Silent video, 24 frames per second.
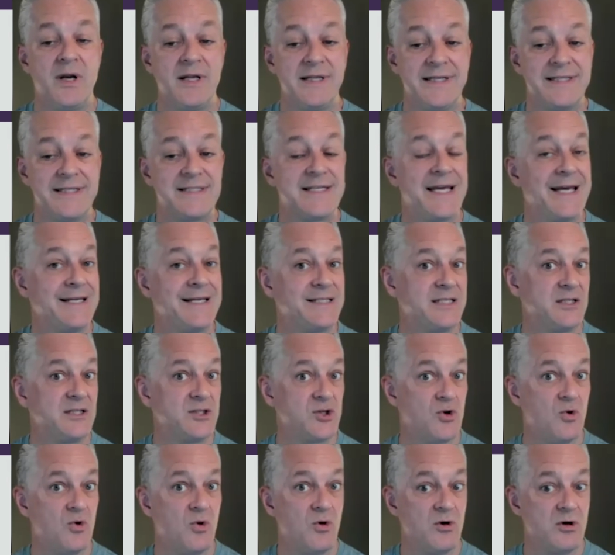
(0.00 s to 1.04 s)
In this case, it's
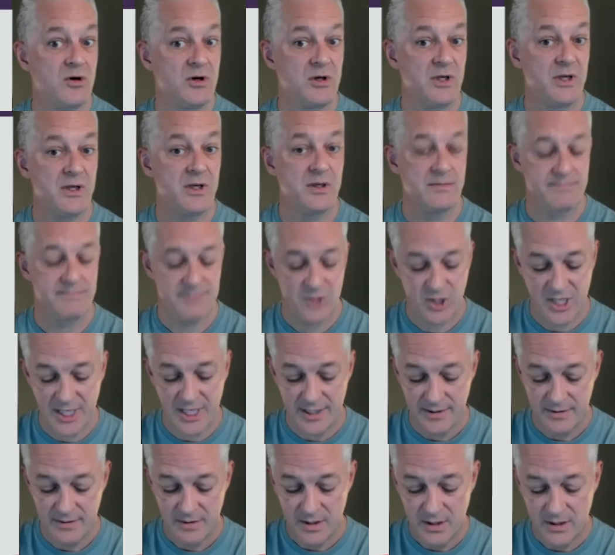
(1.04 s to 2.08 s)
quarterly.
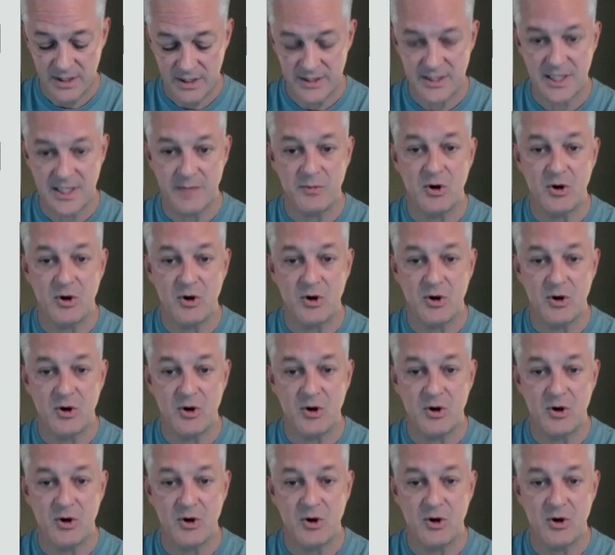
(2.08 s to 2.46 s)
Okay, let's keep